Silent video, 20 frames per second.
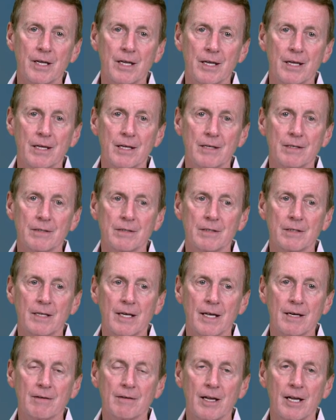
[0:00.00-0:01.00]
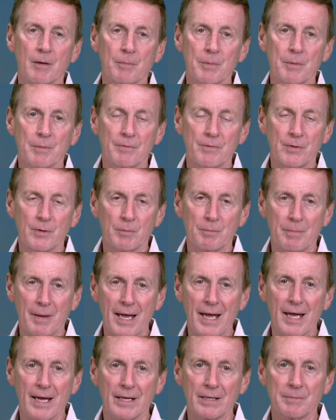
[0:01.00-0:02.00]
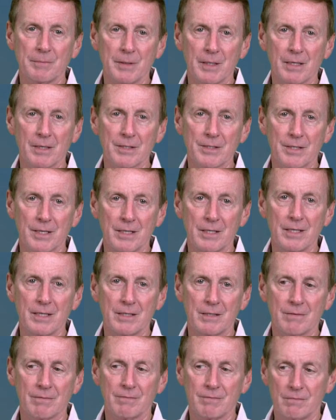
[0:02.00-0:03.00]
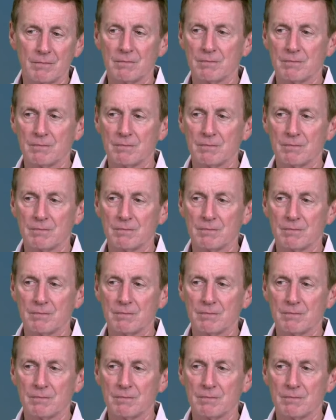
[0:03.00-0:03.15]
and kind of help them feel bad, because they need to